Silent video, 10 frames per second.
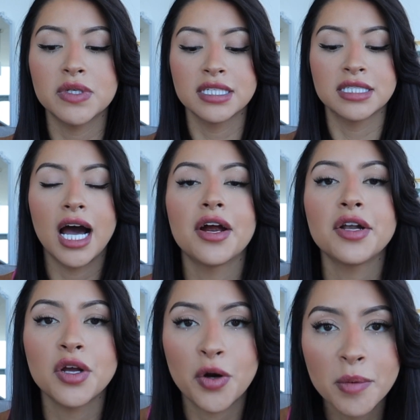entire
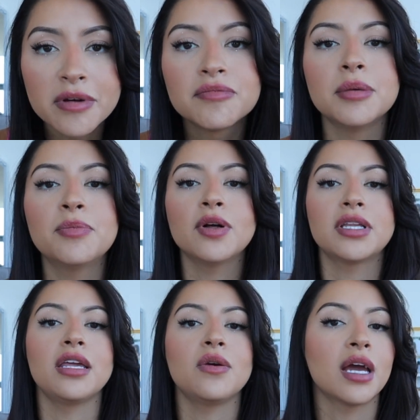new group of people
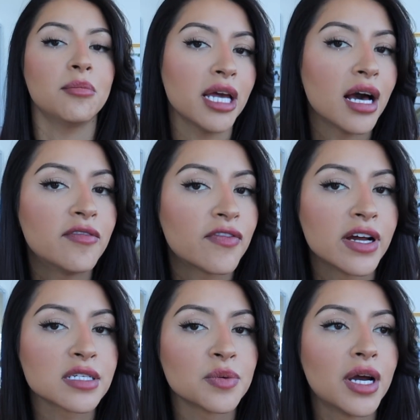that you can become
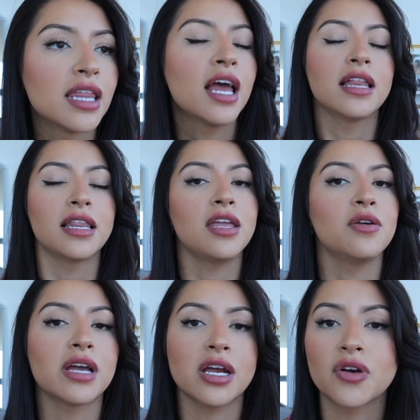friends with, that
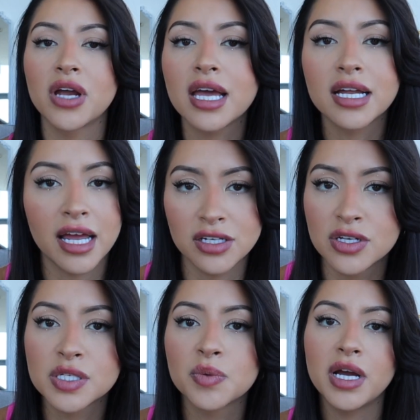you can create
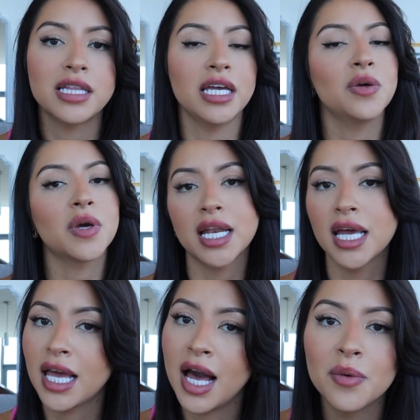connections with, that you can
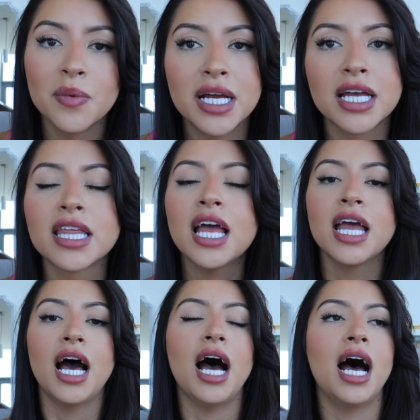hang out with.
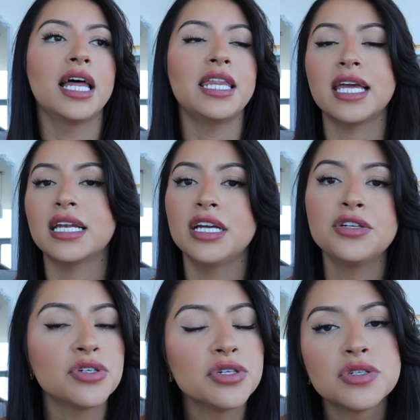They can
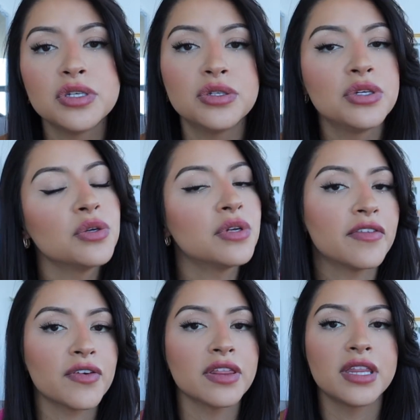introduce you to do
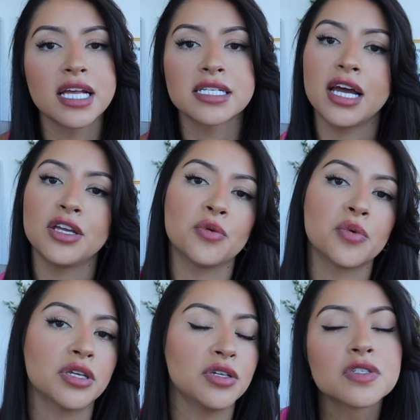different things that you
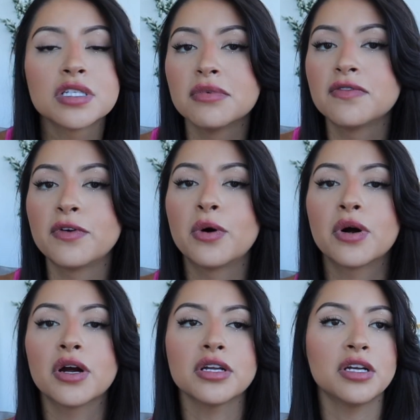weren't used to
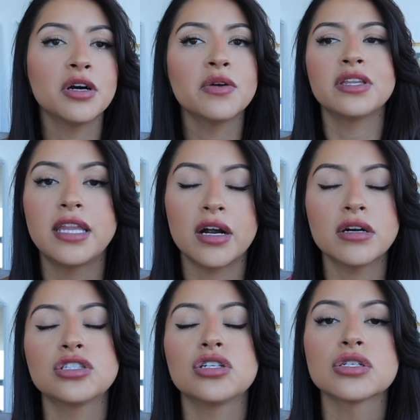before. You know, there
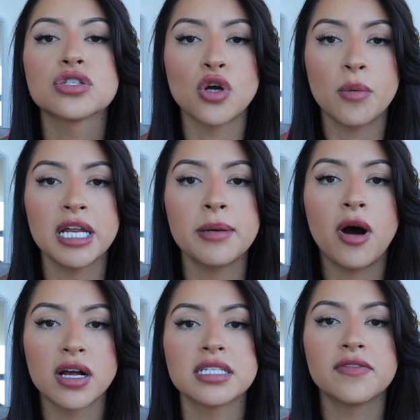are just so many
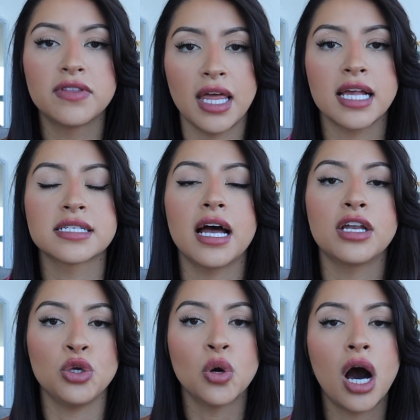positive things that
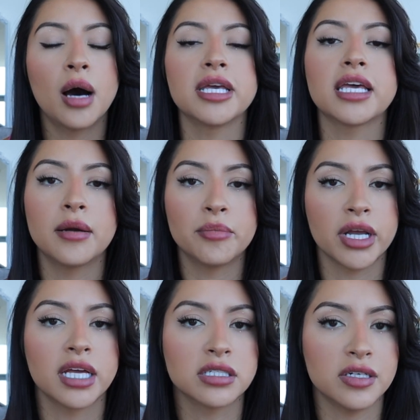a new hobby can
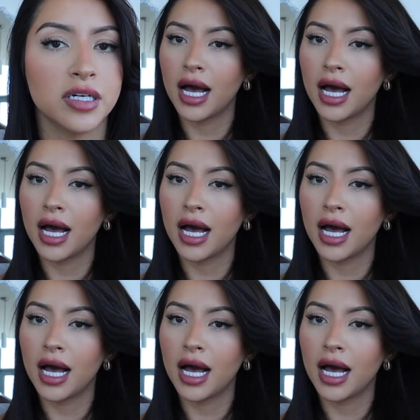bring into your life.